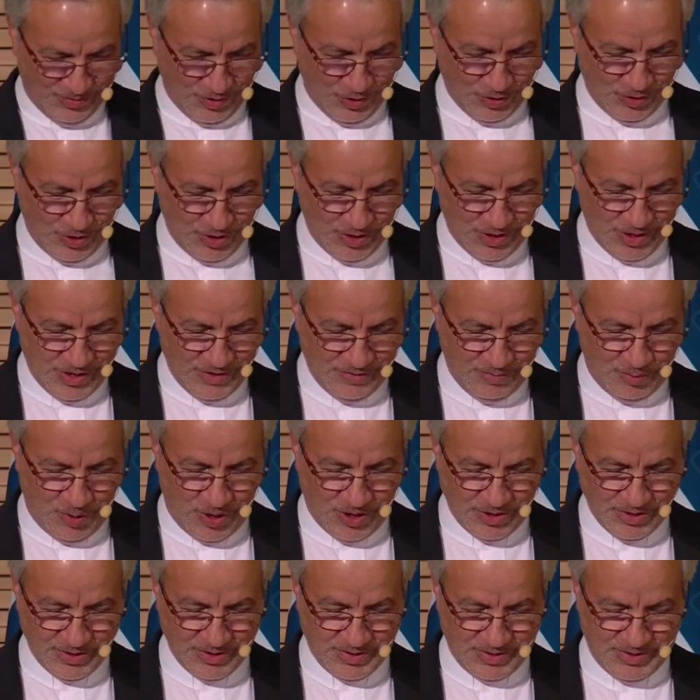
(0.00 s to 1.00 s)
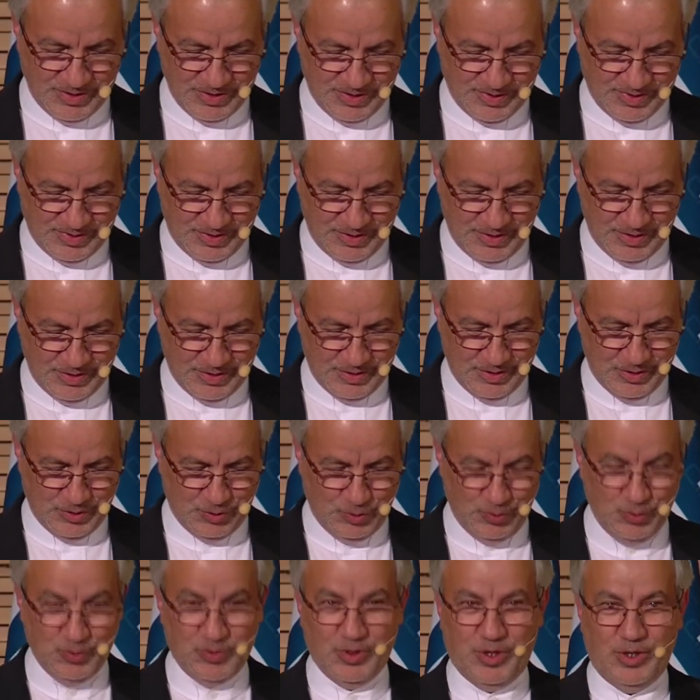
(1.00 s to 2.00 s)
when I left politics in
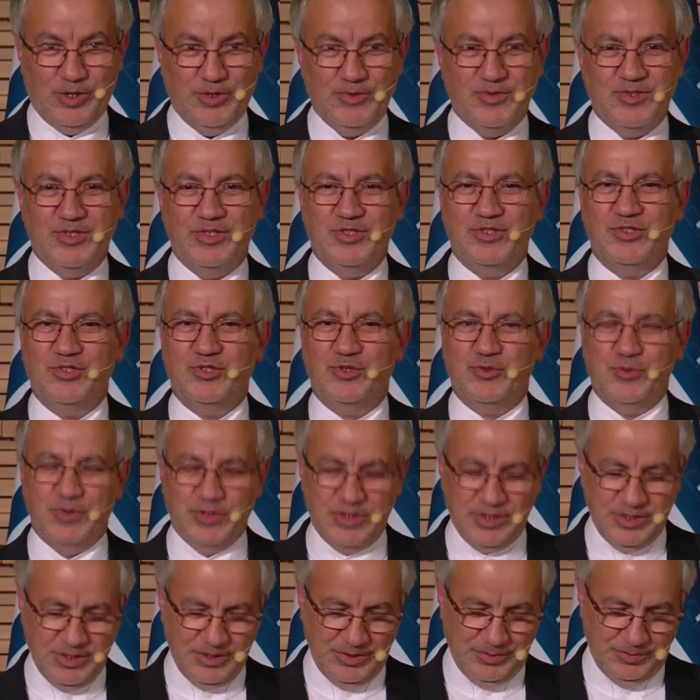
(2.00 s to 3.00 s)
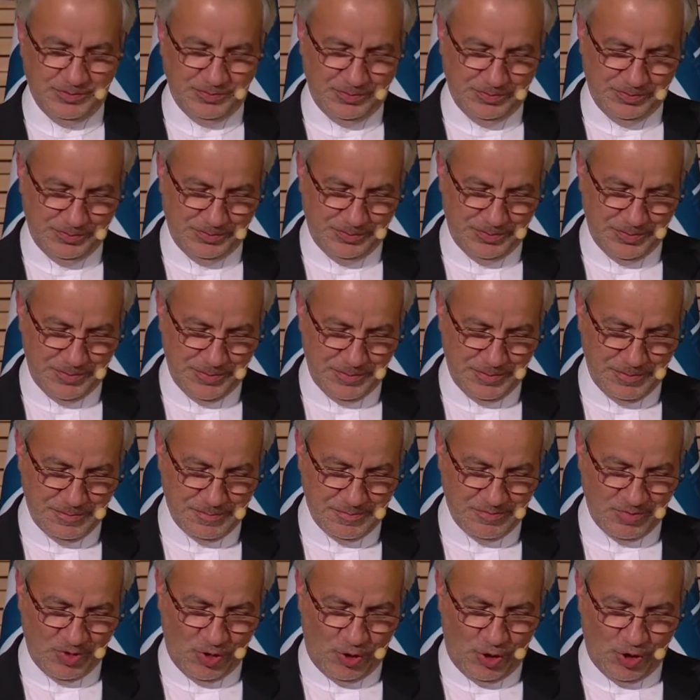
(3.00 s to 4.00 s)
2003,
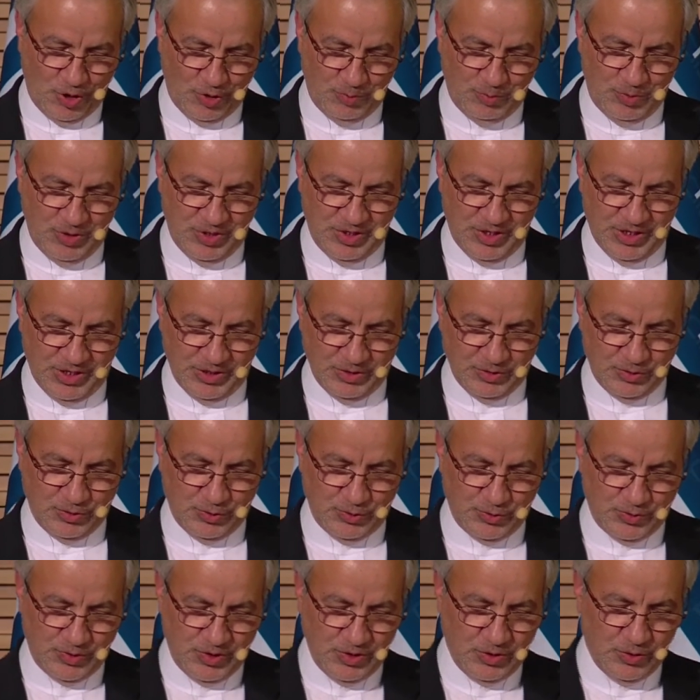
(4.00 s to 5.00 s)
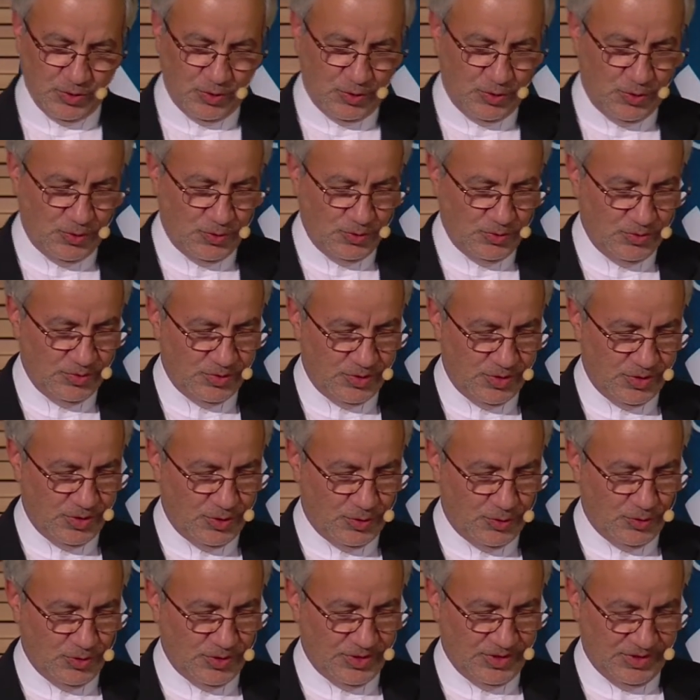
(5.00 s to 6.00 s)
I began to read all the
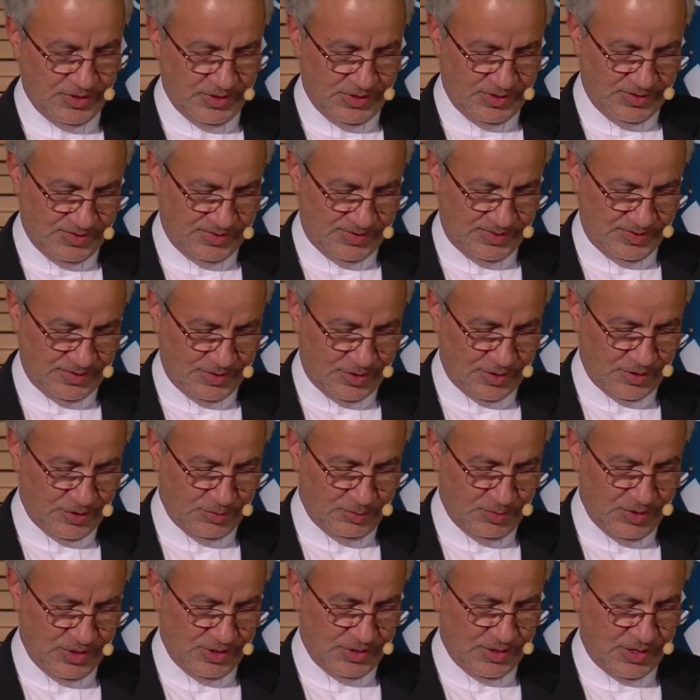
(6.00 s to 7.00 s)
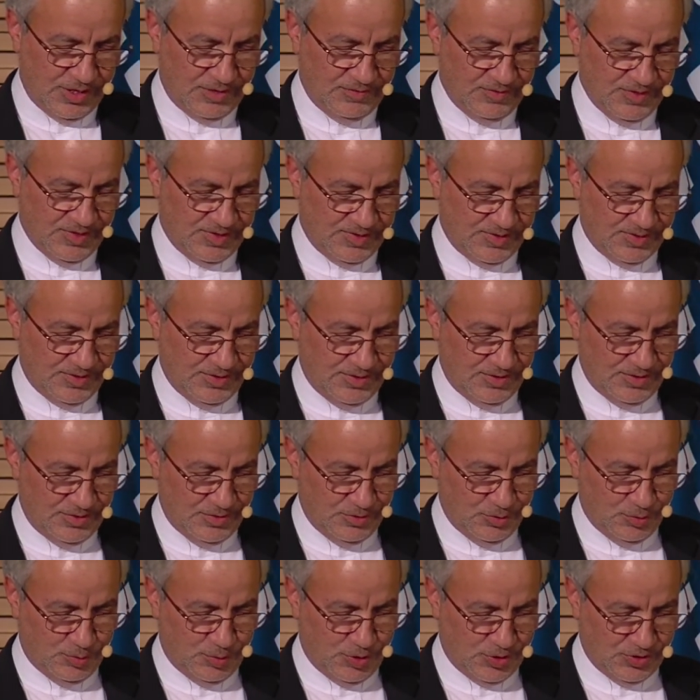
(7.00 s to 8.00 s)
holy texts. I mean
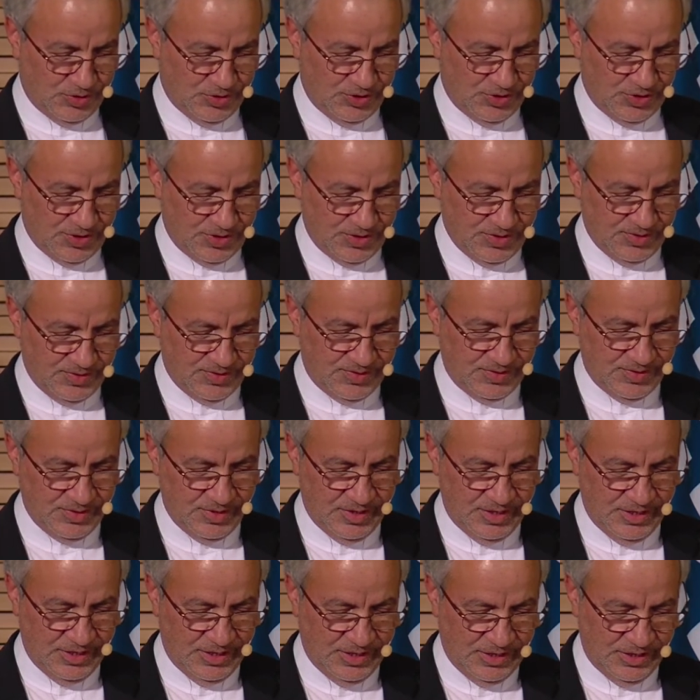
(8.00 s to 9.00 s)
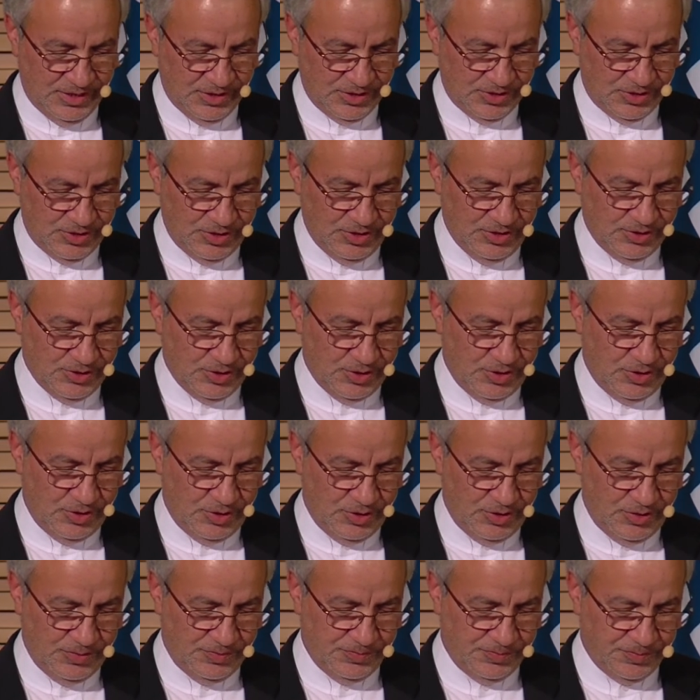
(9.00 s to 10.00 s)
Avesta, Upanishads,
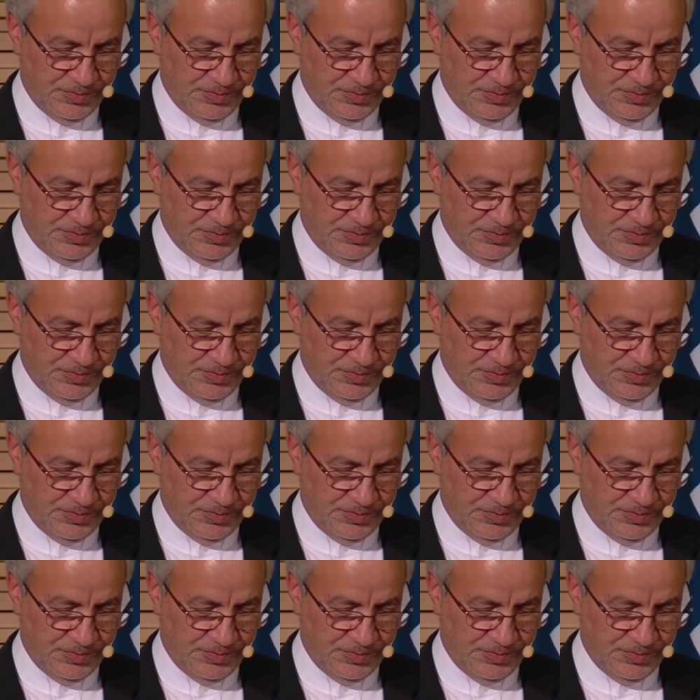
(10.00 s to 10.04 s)
Gita,